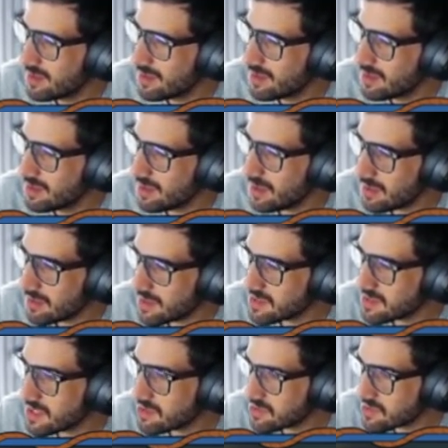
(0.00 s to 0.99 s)
It's an
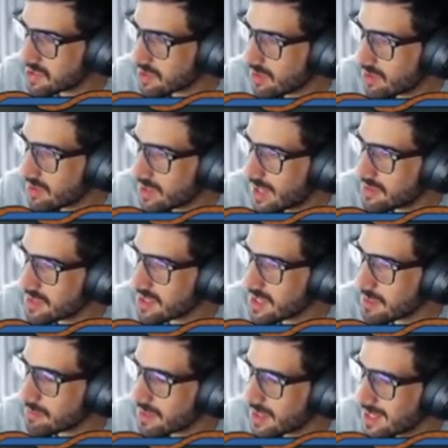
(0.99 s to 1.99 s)
interesting card. I think they
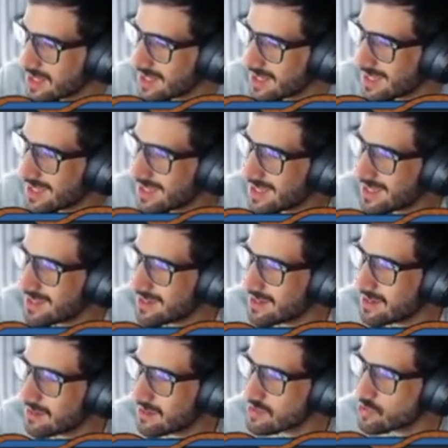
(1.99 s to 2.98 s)
played it in
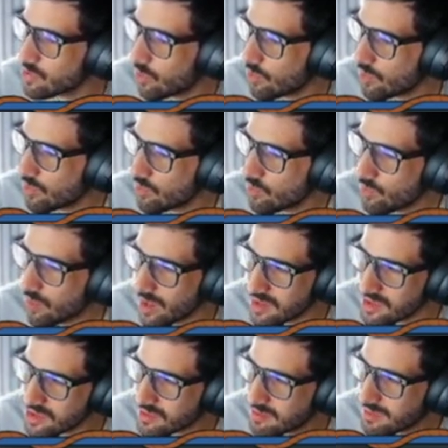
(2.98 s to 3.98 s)
Zoro
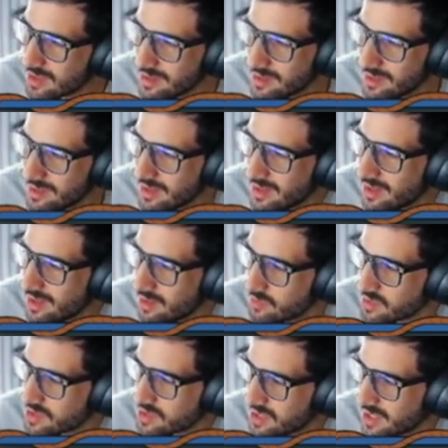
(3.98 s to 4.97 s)
Rush, but we
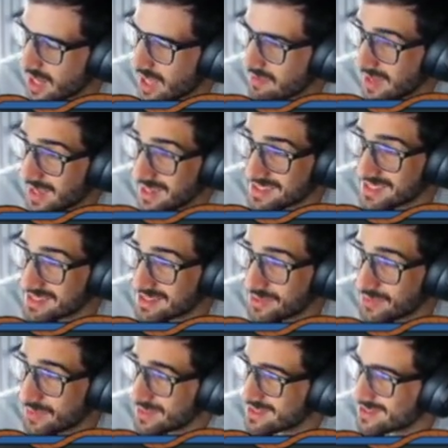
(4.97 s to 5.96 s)
just didn't have access
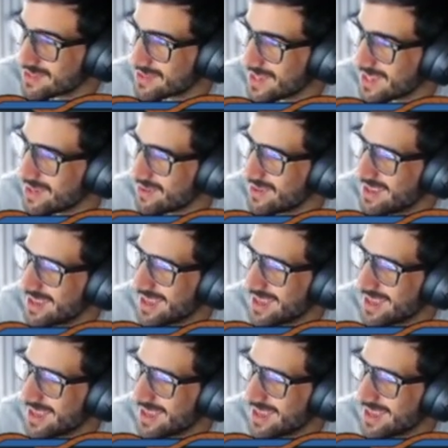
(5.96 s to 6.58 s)
to it until now.